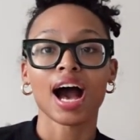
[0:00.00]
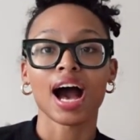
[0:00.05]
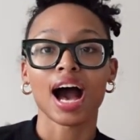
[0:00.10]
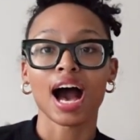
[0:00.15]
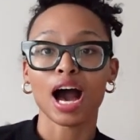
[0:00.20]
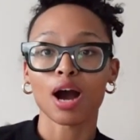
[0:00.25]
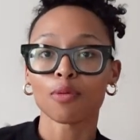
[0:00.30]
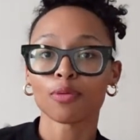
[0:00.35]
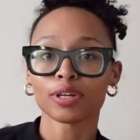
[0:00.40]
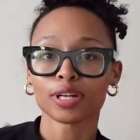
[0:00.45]

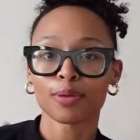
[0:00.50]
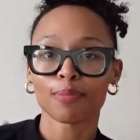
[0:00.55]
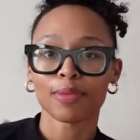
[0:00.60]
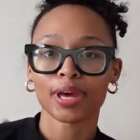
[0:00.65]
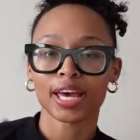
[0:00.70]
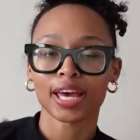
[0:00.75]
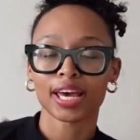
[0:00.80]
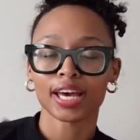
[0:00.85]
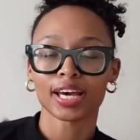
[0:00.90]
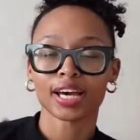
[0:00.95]
I want to
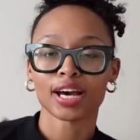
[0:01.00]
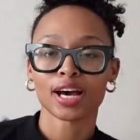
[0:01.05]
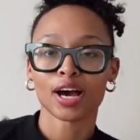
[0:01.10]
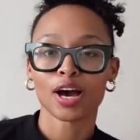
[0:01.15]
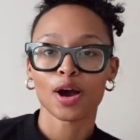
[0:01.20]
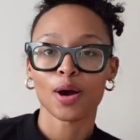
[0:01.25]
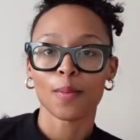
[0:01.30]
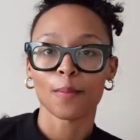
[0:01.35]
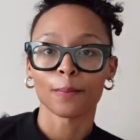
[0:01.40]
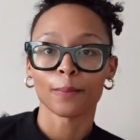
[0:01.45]
make
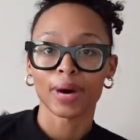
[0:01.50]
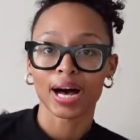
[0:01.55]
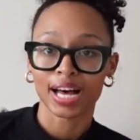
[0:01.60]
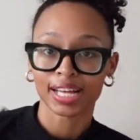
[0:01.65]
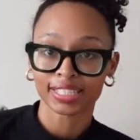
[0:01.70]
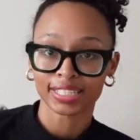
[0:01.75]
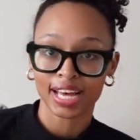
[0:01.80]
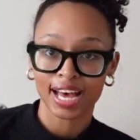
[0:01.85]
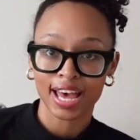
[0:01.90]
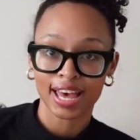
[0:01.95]
my
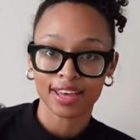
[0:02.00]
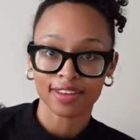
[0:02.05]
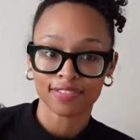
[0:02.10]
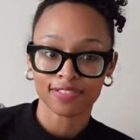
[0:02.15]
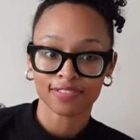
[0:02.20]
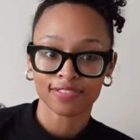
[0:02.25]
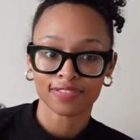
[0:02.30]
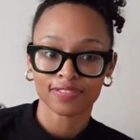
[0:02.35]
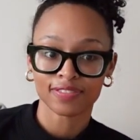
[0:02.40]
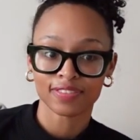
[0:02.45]

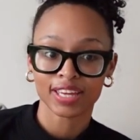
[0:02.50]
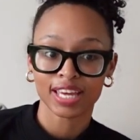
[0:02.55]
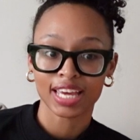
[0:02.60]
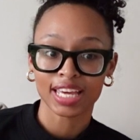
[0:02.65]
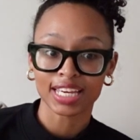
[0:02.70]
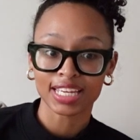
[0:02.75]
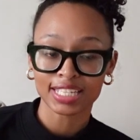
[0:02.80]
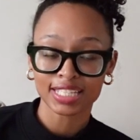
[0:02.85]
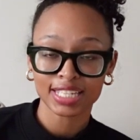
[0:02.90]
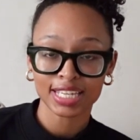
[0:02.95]
life
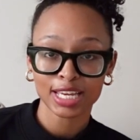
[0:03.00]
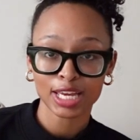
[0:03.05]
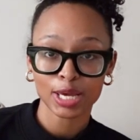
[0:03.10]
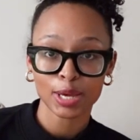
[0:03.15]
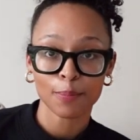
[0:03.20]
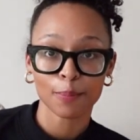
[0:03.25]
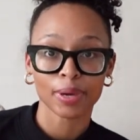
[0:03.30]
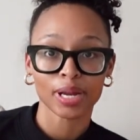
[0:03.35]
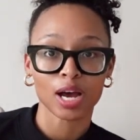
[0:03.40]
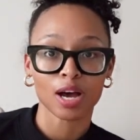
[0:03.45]
easy,
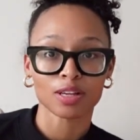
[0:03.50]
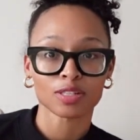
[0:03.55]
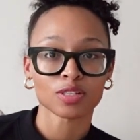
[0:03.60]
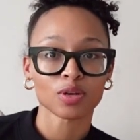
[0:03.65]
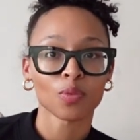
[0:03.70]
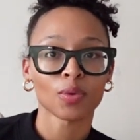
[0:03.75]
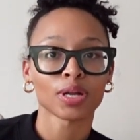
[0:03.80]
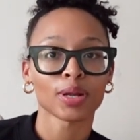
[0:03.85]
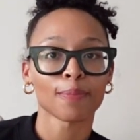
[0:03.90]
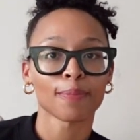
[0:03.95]
but I
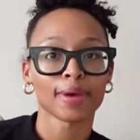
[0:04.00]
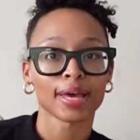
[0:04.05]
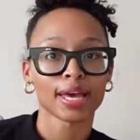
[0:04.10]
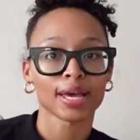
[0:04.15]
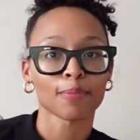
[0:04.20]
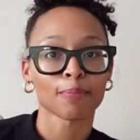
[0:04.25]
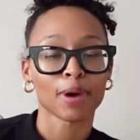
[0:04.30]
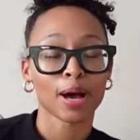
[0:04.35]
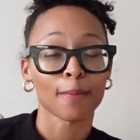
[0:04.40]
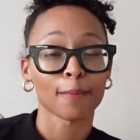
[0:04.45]
also want to
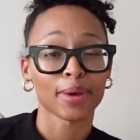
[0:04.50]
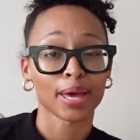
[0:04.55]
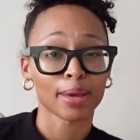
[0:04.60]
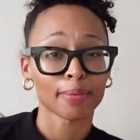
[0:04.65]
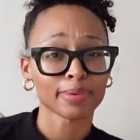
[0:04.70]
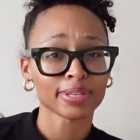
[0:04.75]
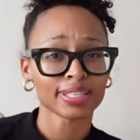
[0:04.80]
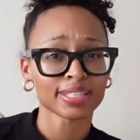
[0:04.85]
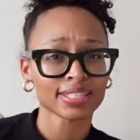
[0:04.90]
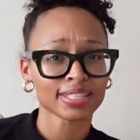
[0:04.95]
make my
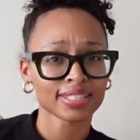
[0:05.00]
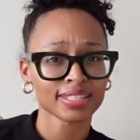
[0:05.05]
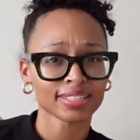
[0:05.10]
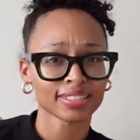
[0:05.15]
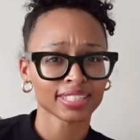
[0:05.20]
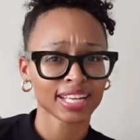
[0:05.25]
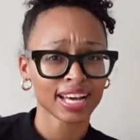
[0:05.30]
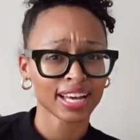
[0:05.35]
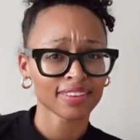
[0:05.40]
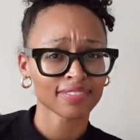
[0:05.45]
baby's
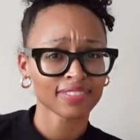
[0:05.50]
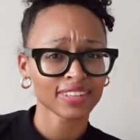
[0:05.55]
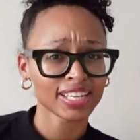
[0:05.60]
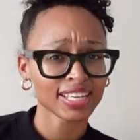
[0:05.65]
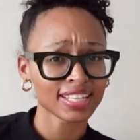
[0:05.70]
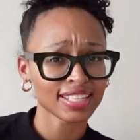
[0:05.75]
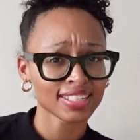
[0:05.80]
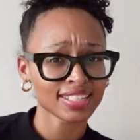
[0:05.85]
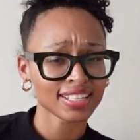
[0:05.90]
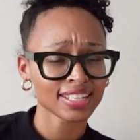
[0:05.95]
life
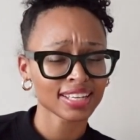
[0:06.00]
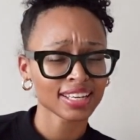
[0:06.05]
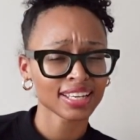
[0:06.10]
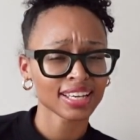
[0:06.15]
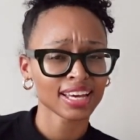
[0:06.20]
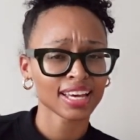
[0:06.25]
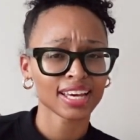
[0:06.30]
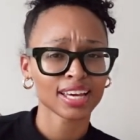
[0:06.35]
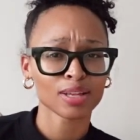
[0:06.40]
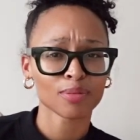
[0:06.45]

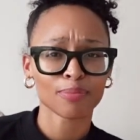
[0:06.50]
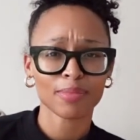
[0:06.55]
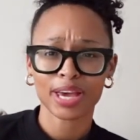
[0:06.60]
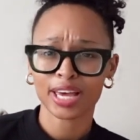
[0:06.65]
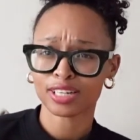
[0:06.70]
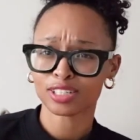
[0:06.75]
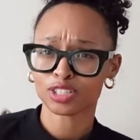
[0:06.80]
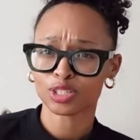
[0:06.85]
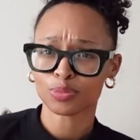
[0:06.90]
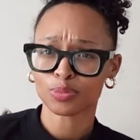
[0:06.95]
easy and
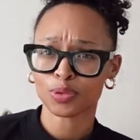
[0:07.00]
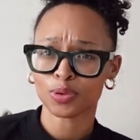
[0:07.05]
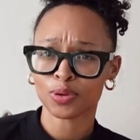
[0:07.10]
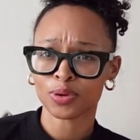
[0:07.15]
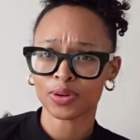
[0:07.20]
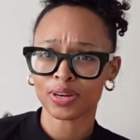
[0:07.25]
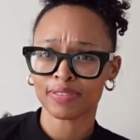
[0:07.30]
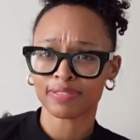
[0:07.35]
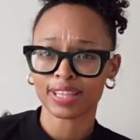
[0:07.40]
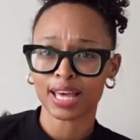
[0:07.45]

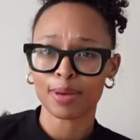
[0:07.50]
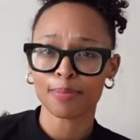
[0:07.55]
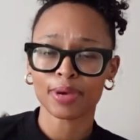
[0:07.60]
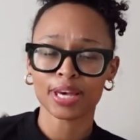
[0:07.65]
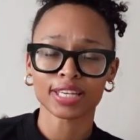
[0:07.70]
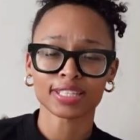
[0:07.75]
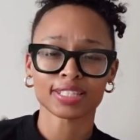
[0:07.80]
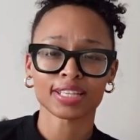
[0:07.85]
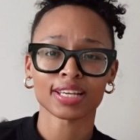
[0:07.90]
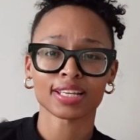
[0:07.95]
manageable, if that
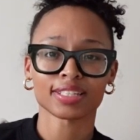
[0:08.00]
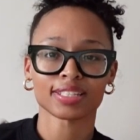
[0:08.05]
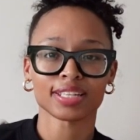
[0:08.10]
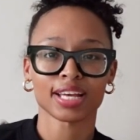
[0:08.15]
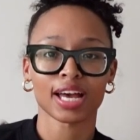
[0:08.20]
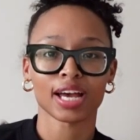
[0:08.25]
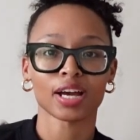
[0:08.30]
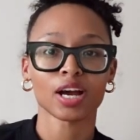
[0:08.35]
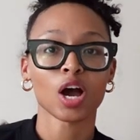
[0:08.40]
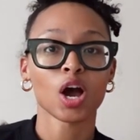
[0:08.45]
makes sense.
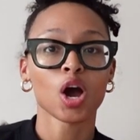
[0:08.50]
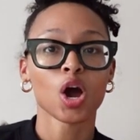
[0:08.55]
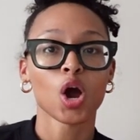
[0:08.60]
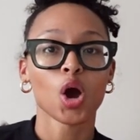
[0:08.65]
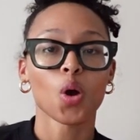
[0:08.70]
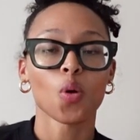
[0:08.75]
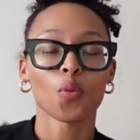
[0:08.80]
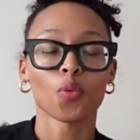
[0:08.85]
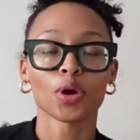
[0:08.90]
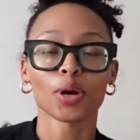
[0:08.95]
Like
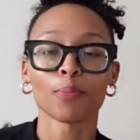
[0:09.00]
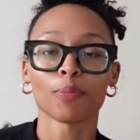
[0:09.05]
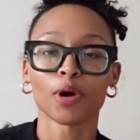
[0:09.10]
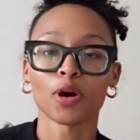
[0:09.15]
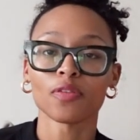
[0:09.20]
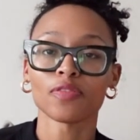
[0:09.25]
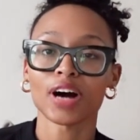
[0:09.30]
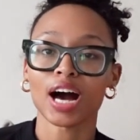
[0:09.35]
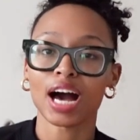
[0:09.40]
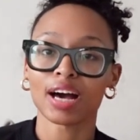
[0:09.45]
we're
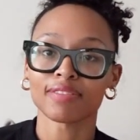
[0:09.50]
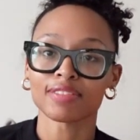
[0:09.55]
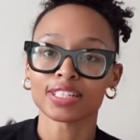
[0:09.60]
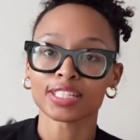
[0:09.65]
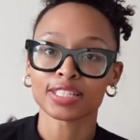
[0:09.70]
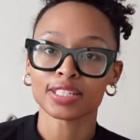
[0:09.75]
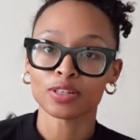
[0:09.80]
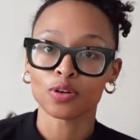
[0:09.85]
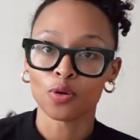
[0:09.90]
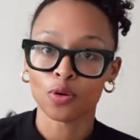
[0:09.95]
both
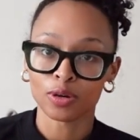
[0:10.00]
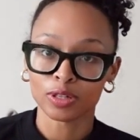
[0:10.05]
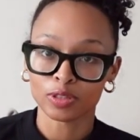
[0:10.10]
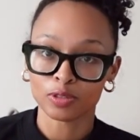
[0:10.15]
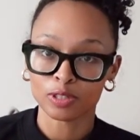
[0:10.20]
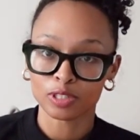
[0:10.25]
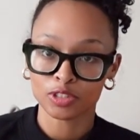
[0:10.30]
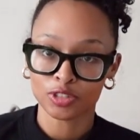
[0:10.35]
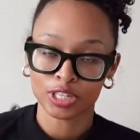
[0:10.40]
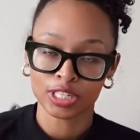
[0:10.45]
obviously going
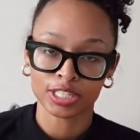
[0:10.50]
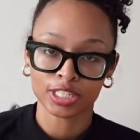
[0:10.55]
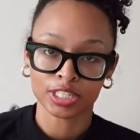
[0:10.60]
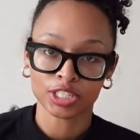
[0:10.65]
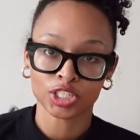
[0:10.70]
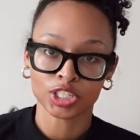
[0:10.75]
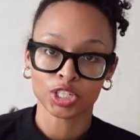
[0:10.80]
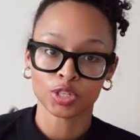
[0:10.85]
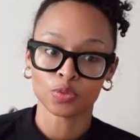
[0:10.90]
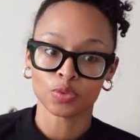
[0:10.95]
through a
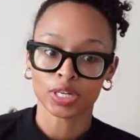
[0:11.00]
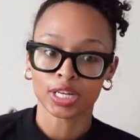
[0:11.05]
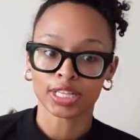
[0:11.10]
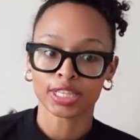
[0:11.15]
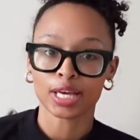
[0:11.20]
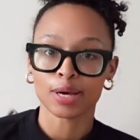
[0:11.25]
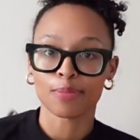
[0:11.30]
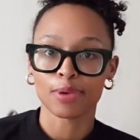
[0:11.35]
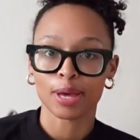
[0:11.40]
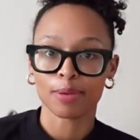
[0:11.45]
transition with
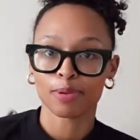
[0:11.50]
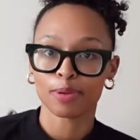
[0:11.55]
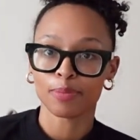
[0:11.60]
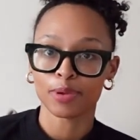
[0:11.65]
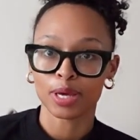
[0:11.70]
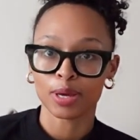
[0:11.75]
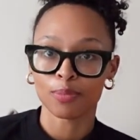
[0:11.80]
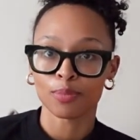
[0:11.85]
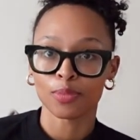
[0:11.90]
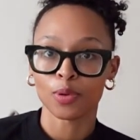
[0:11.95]
a baby
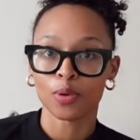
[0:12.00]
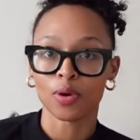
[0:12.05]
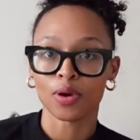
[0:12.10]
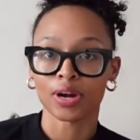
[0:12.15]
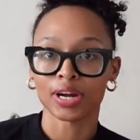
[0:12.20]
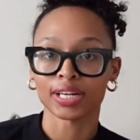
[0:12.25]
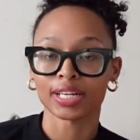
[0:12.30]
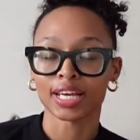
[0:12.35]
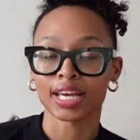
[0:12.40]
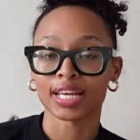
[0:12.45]
being
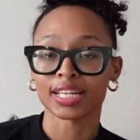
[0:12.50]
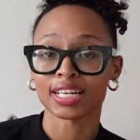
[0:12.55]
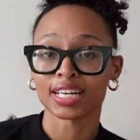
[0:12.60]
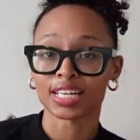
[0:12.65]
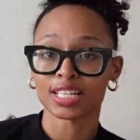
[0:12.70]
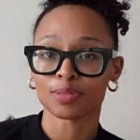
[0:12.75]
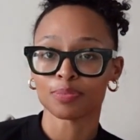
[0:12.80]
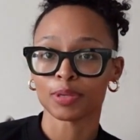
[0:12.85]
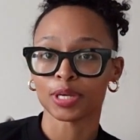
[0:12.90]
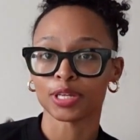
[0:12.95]
born and
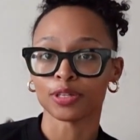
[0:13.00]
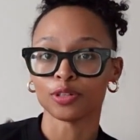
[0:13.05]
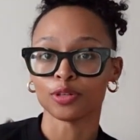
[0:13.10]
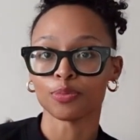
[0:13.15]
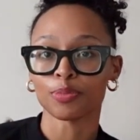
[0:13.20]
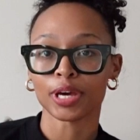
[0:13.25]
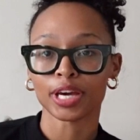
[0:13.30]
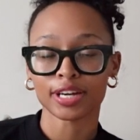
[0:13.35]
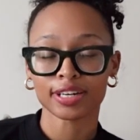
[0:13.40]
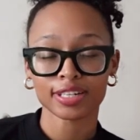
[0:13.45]
us being new
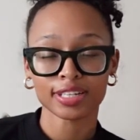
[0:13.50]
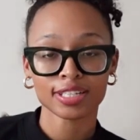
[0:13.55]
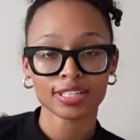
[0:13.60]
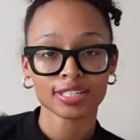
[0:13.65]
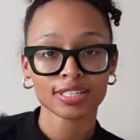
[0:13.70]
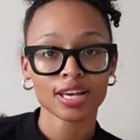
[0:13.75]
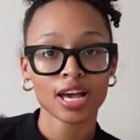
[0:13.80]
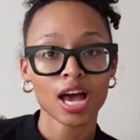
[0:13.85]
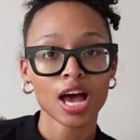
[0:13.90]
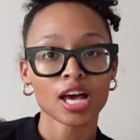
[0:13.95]
parents.